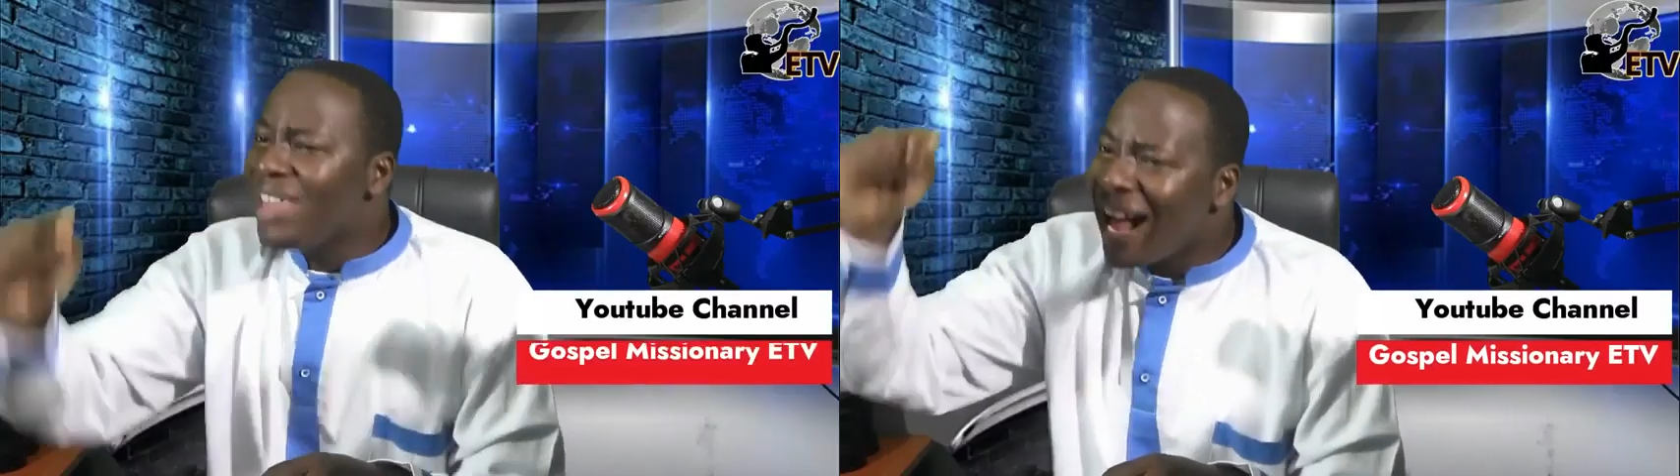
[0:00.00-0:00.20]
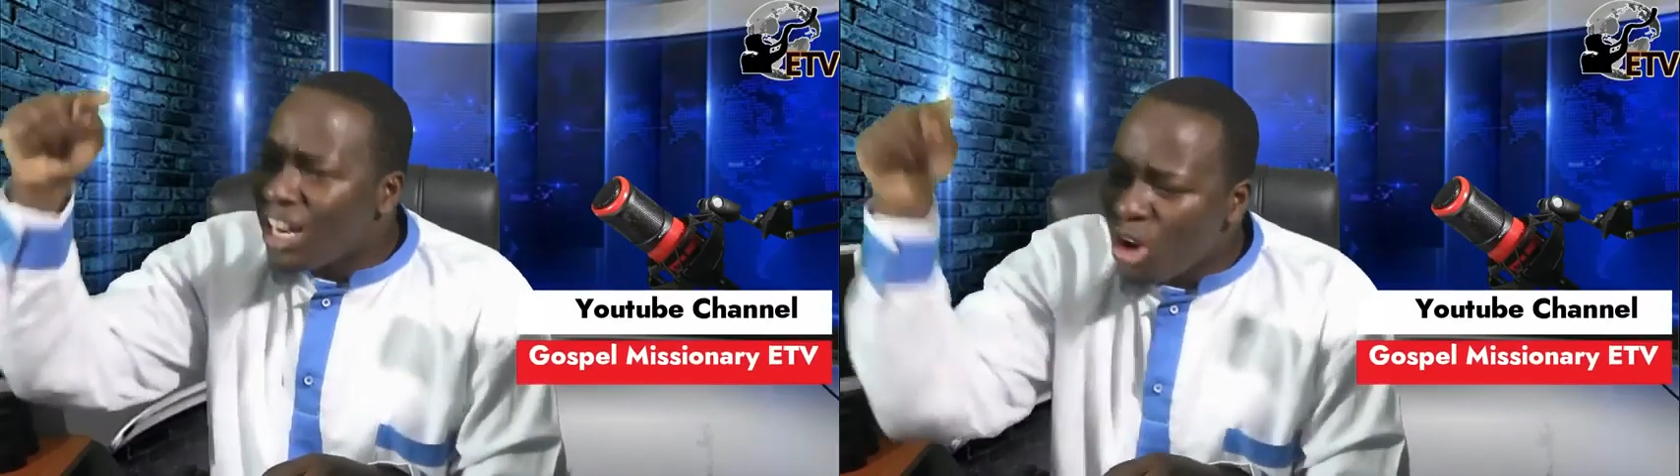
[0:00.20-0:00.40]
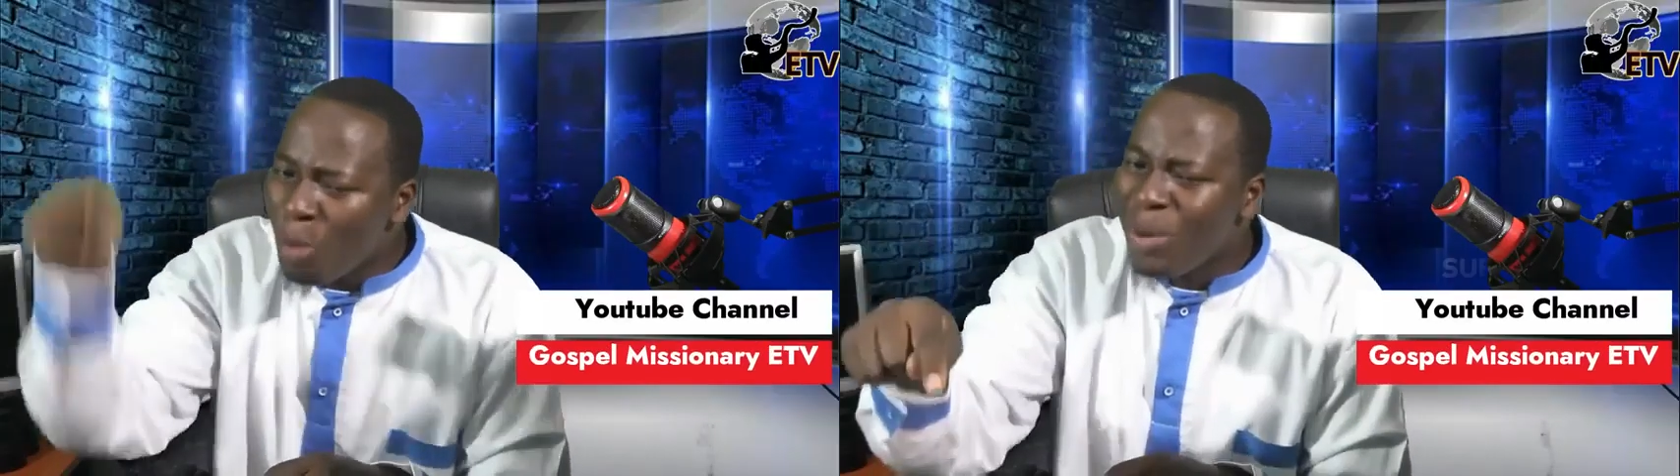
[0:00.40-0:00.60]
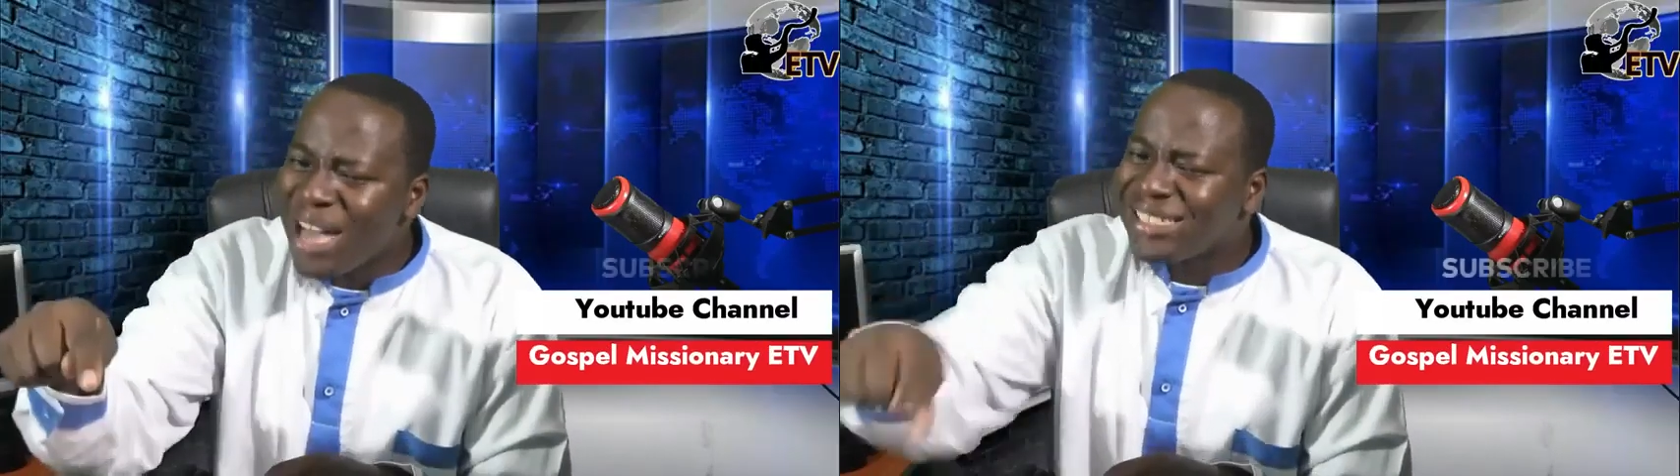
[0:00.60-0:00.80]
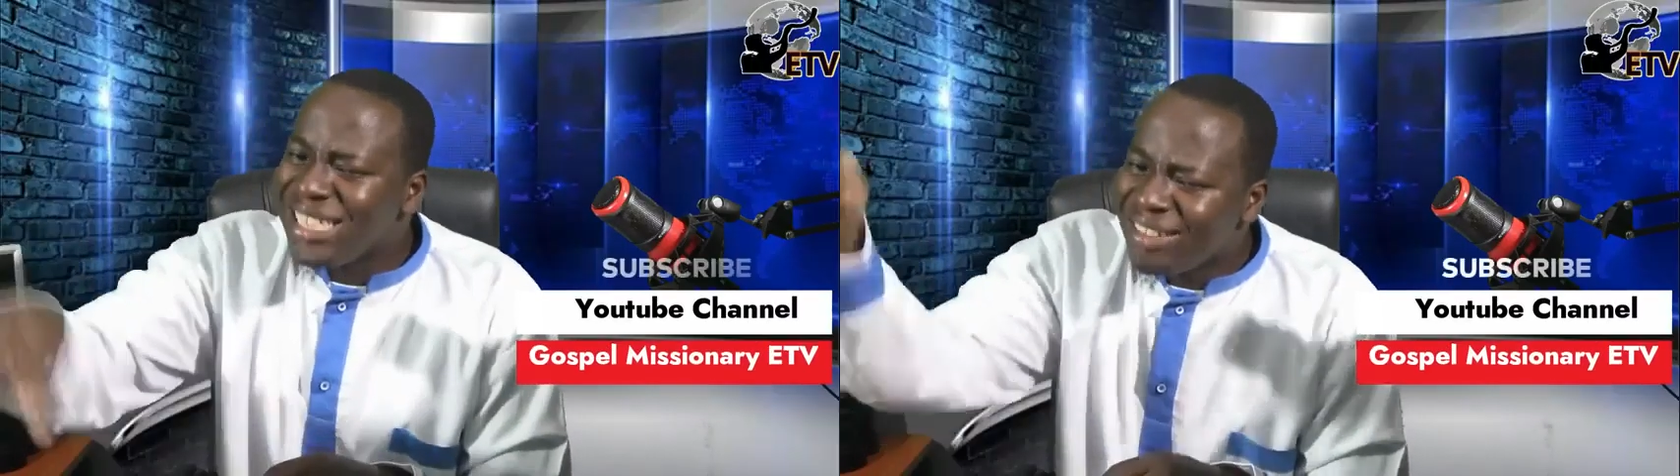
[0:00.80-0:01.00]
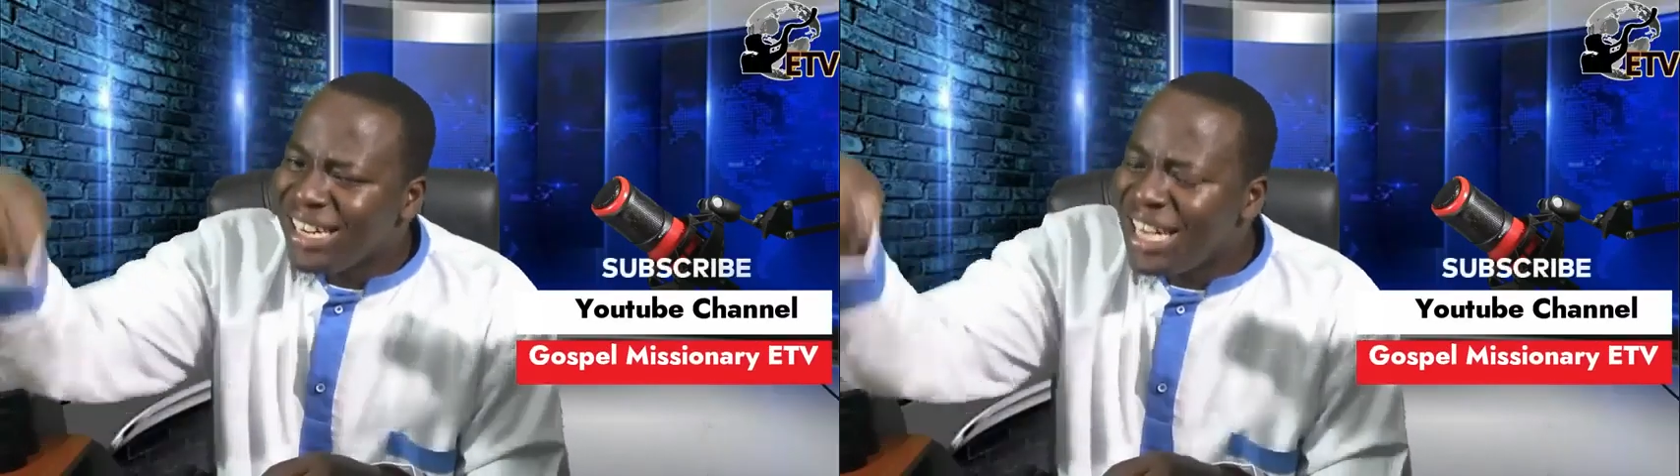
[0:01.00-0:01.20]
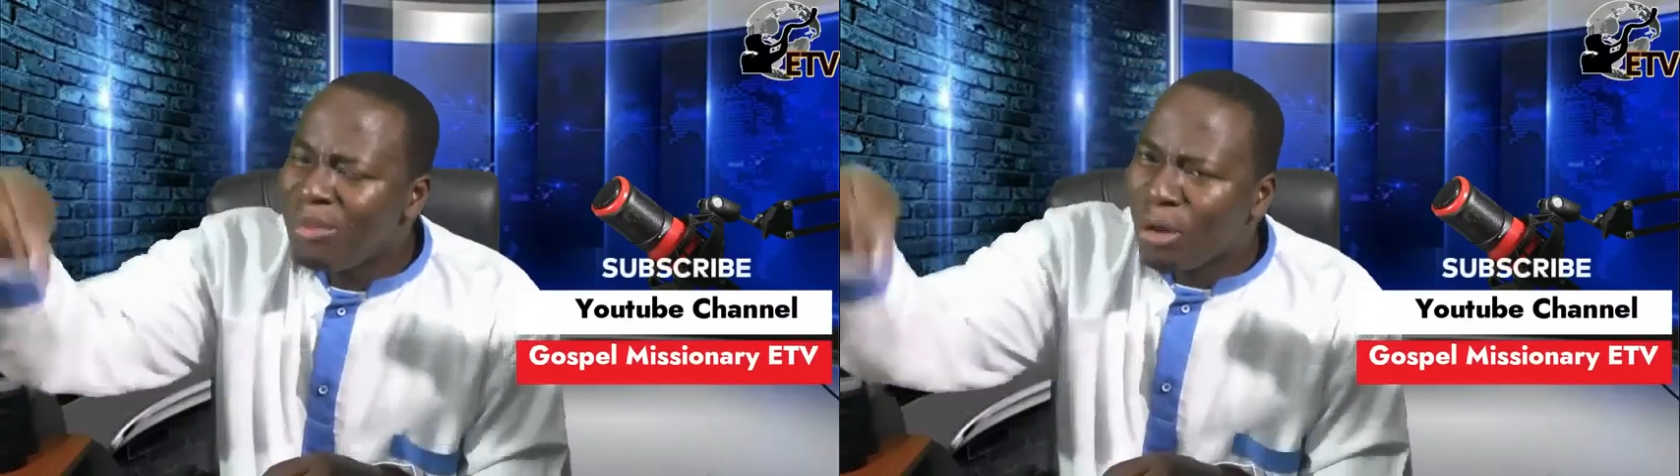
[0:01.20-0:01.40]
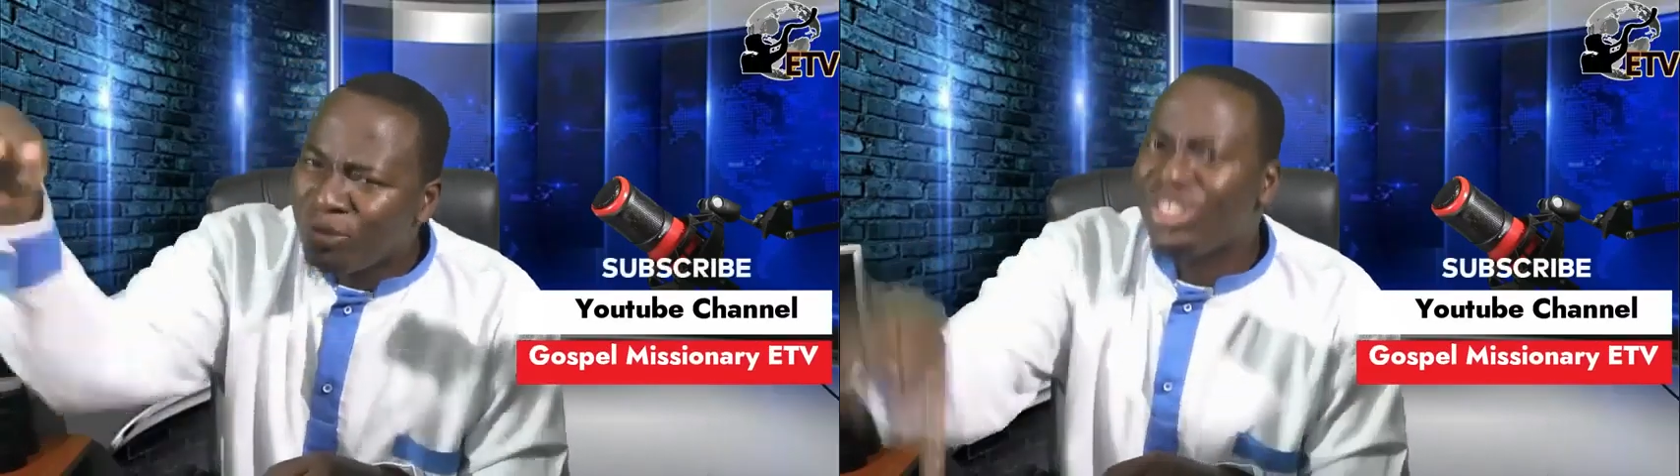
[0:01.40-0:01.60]
they are robbers in the
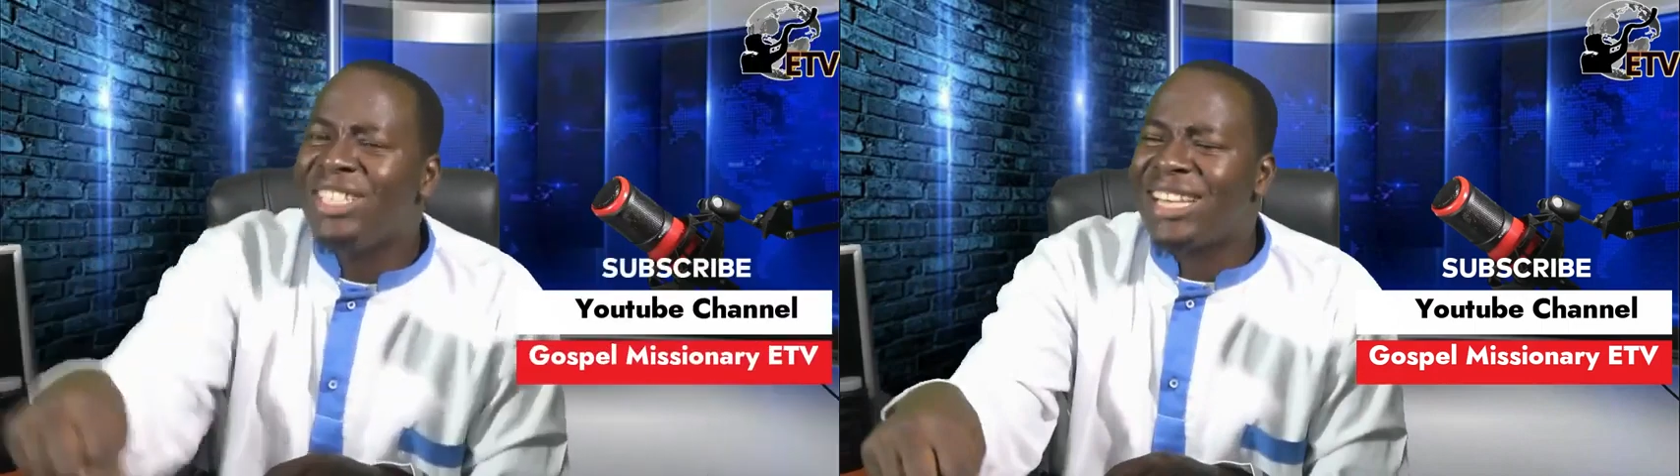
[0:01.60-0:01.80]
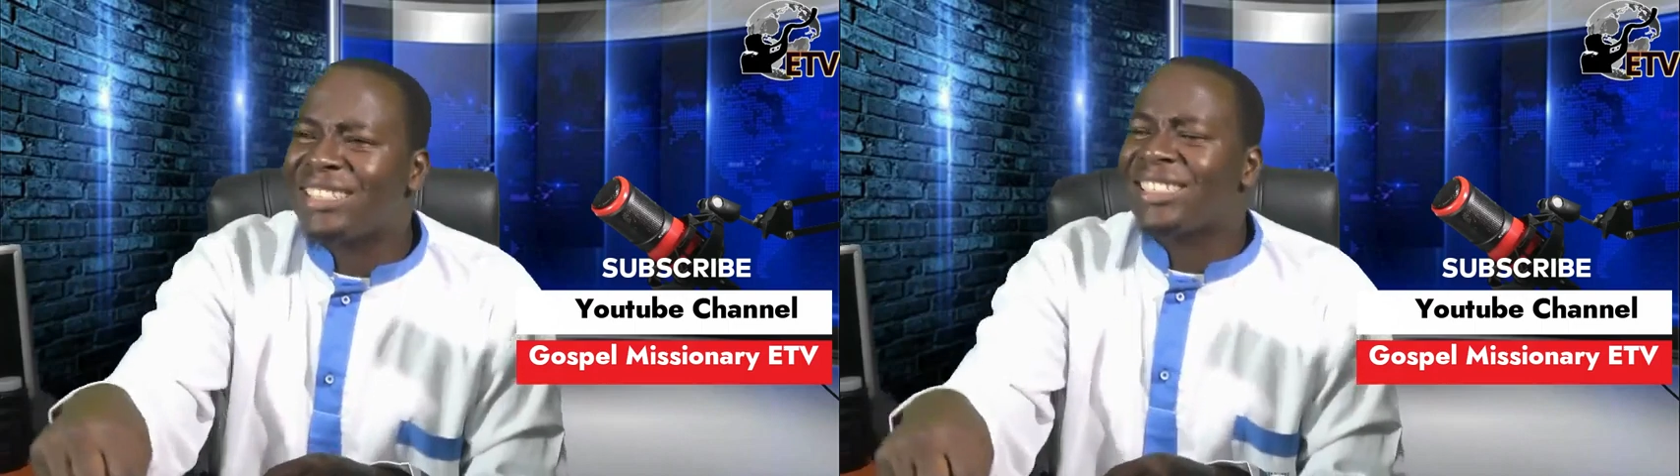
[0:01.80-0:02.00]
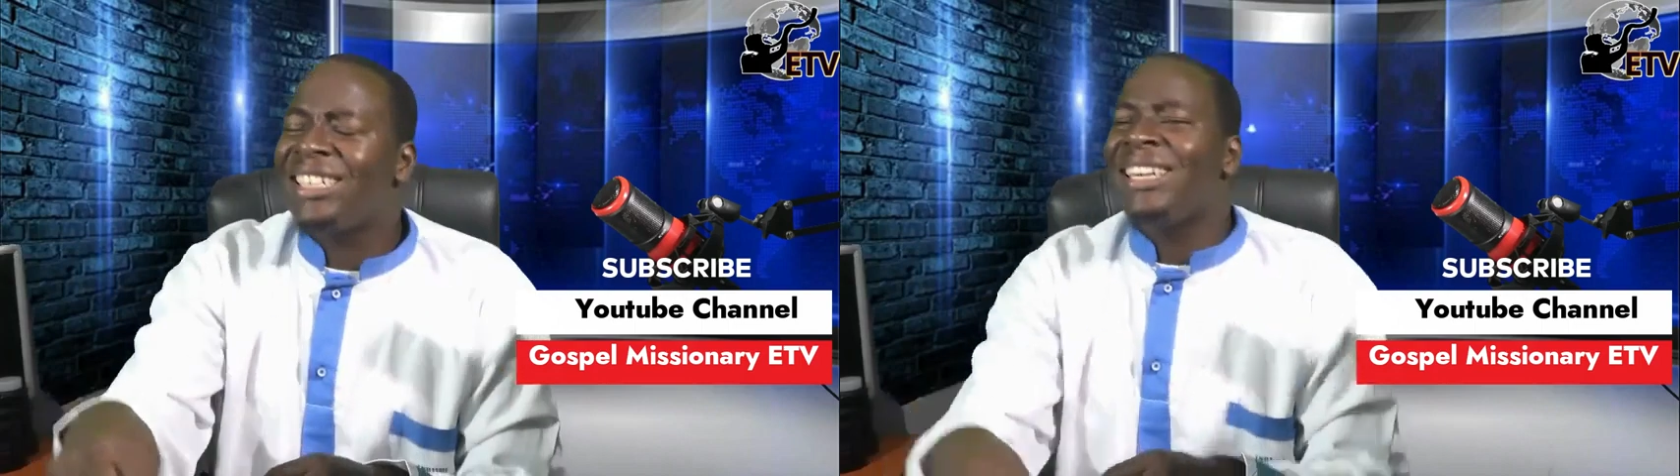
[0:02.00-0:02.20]
name of Jesus.